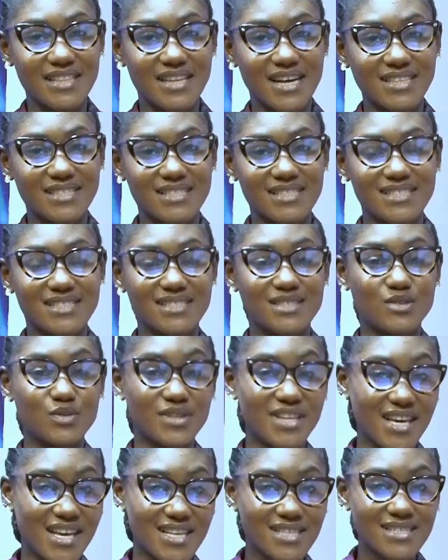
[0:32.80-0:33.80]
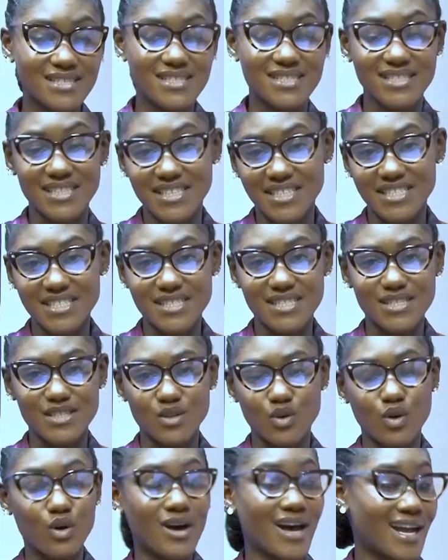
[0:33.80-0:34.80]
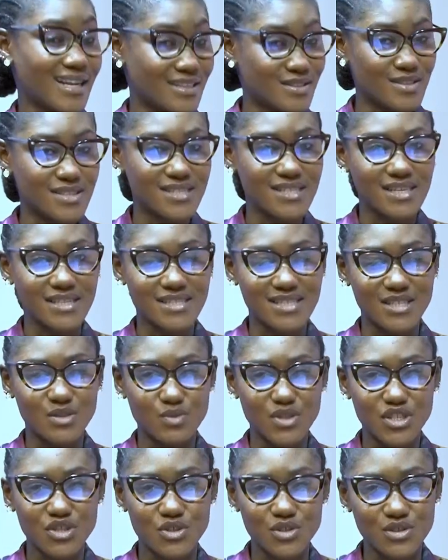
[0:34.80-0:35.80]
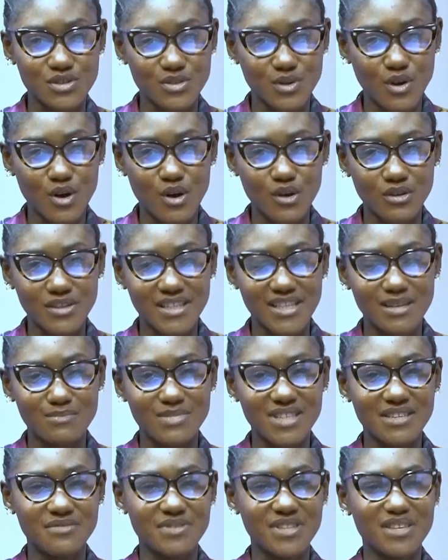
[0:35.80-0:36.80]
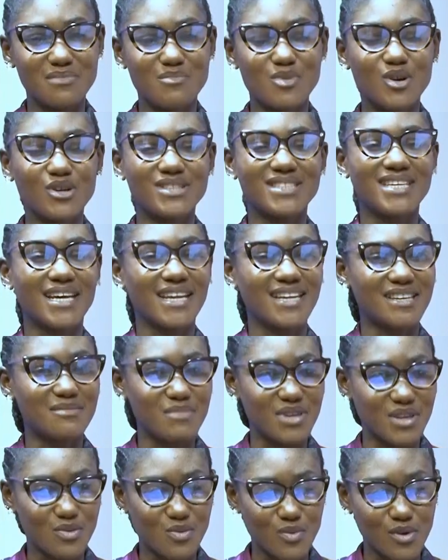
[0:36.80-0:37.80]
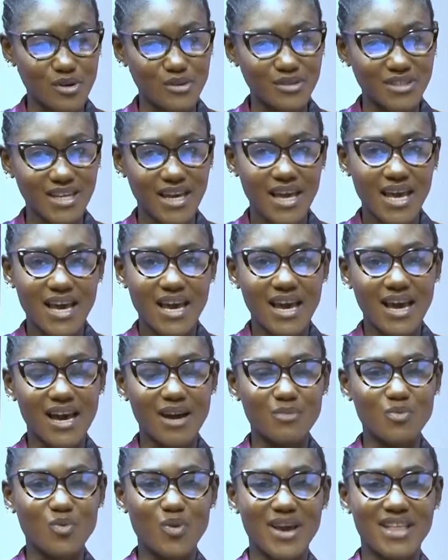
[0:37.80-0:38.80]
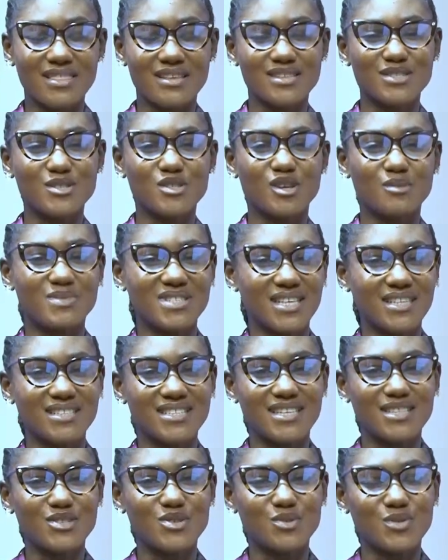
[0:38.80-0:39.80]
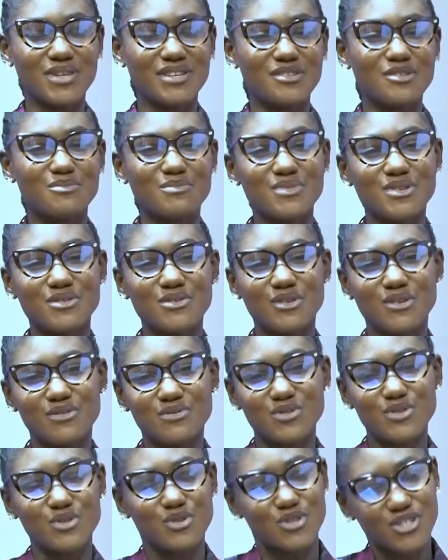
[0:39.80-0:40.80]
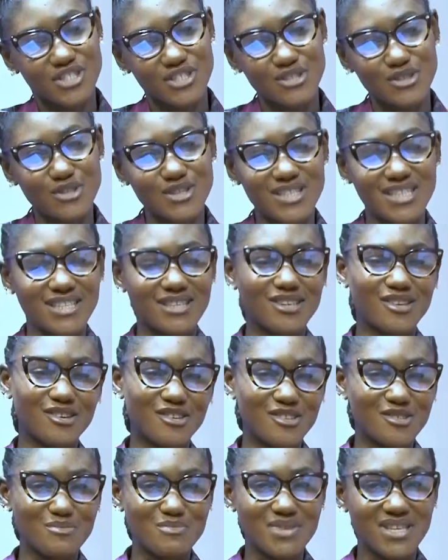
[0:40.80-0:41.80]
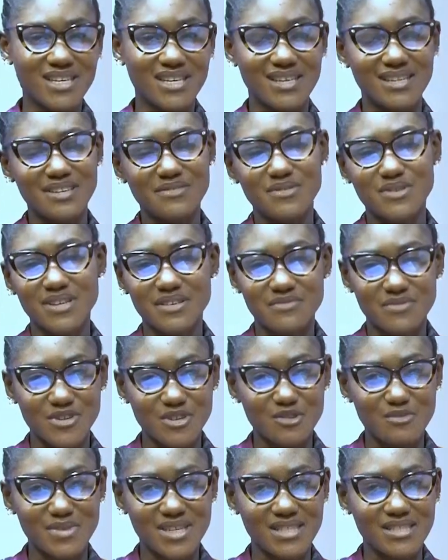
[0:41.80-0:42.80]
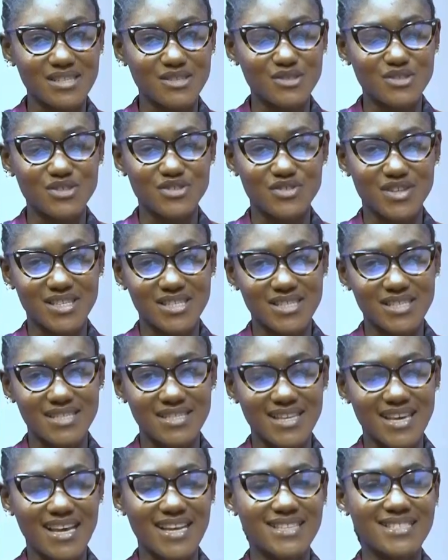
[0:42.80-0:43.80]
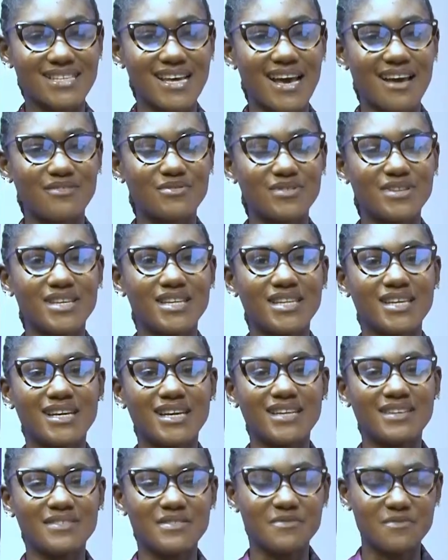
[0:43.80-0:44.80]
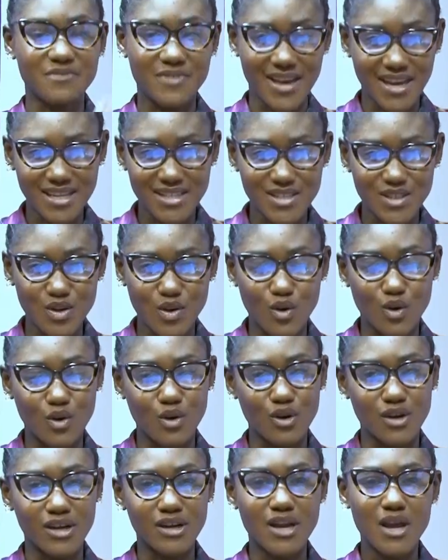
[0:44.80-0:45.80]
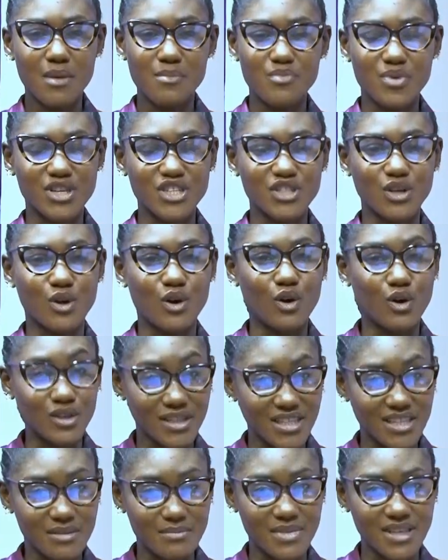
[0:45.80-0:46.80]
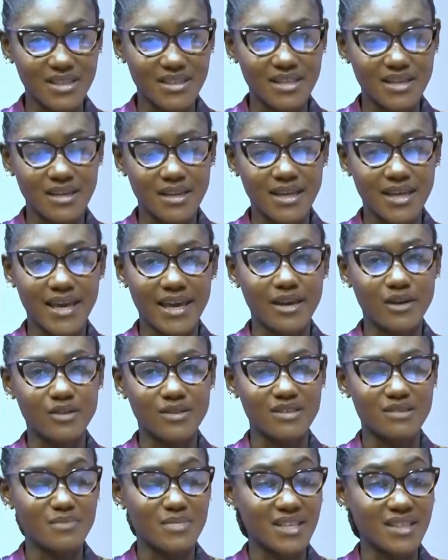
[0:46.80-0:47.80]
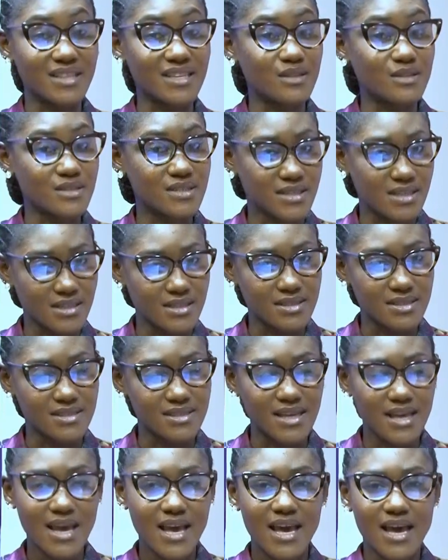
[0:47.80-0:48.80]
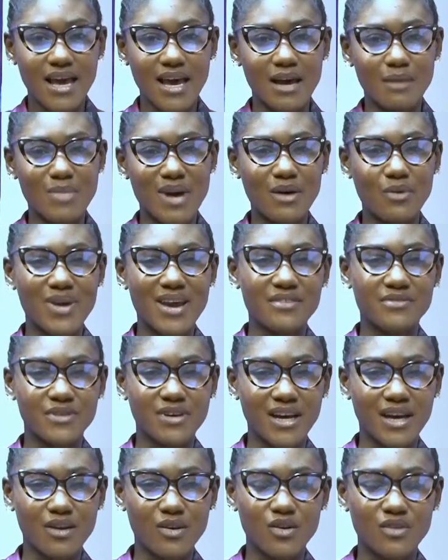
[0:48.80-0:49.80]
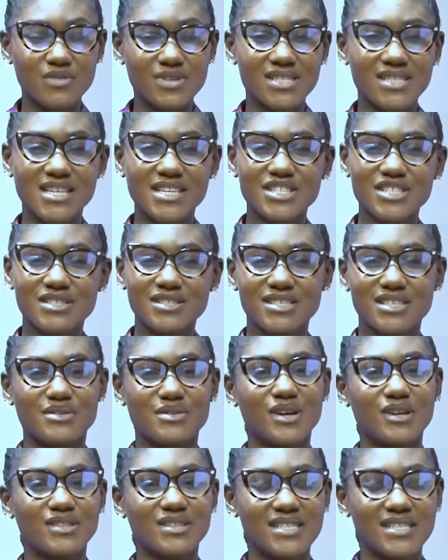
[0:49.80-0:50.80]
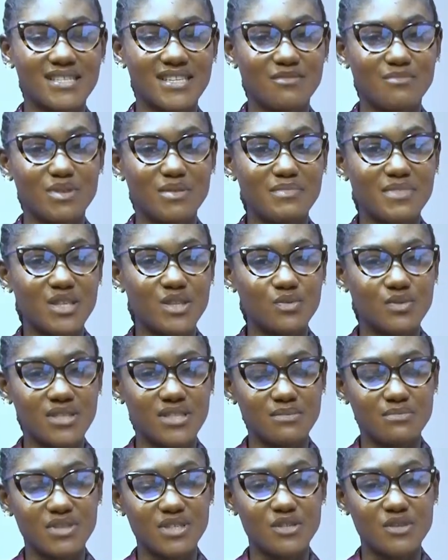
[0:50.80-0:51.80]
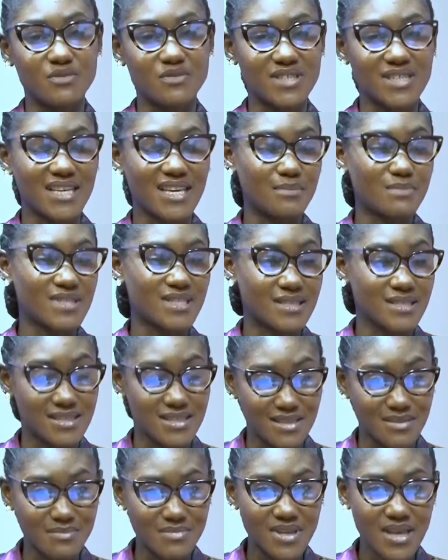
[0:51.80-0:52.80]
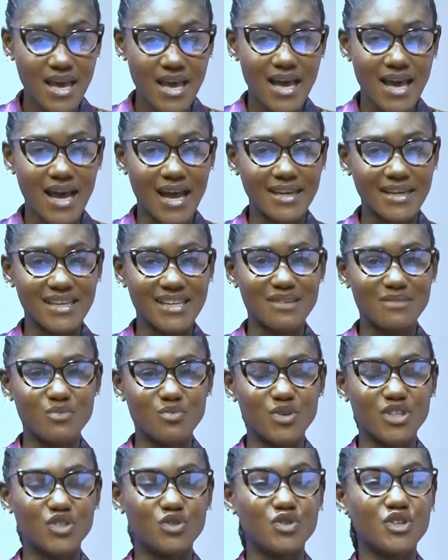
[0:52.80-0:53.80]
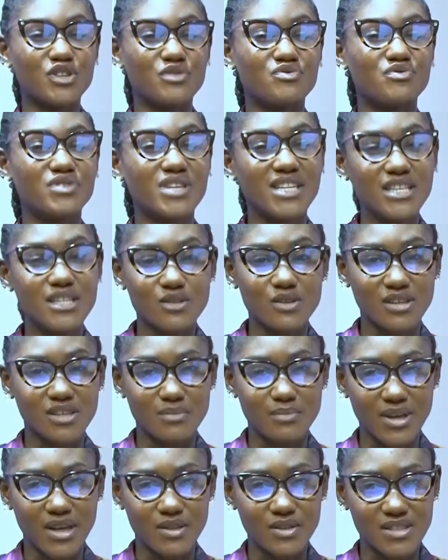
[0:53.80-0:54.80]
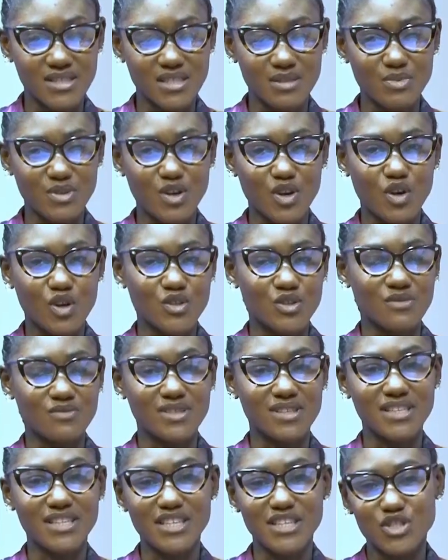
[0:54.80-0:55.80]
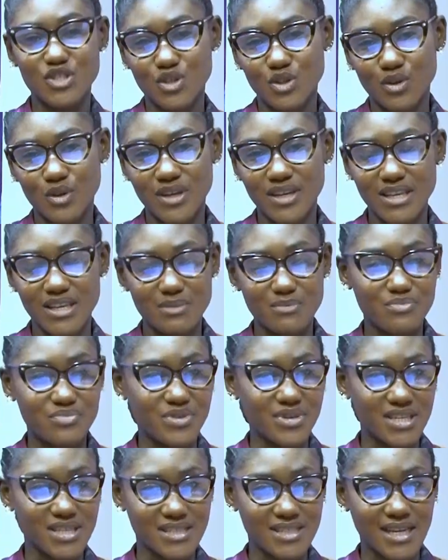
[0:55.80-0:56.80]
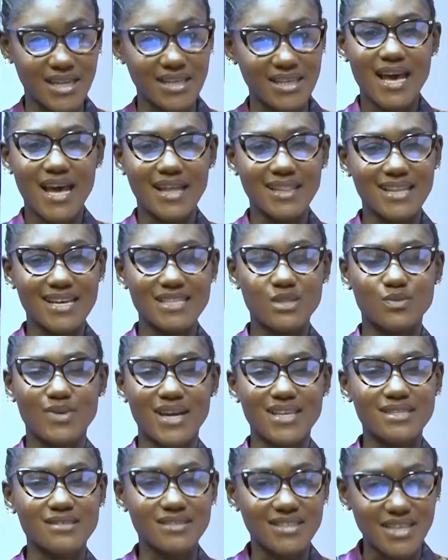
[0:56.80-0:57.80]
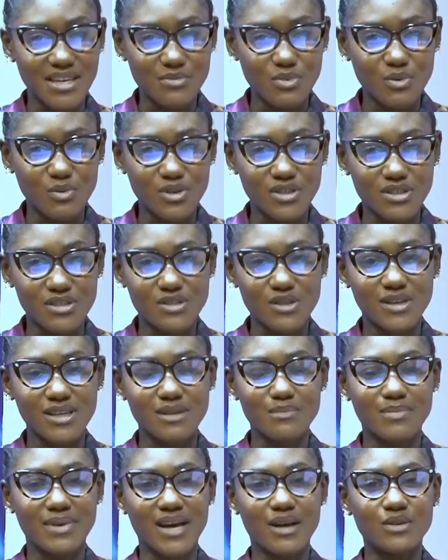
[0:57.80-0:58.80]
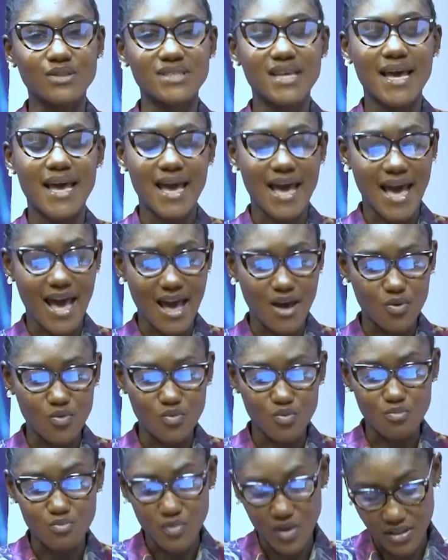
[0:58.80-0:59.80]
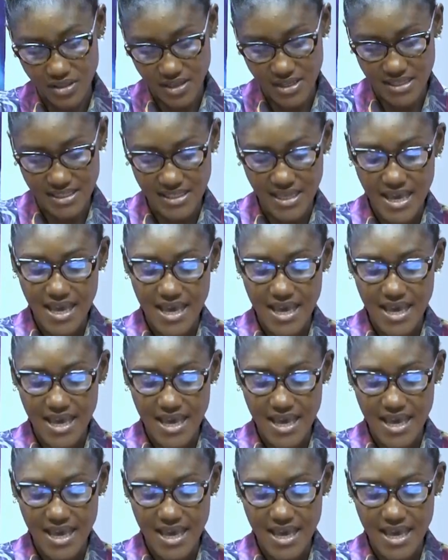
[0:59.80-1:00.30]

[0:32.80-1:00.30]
that today's teenagers or adolescents, as we choose to call them, live in a more dynamic world where they're subjected to a number of social, economic, and even environmental stresses, hence having an effect or pressure on their mental health and mental status. However, conversations around this have been met with a bit of skepticism, and we do not really talk about it because of the nature it brings. And that's why today we want to talk about how mothers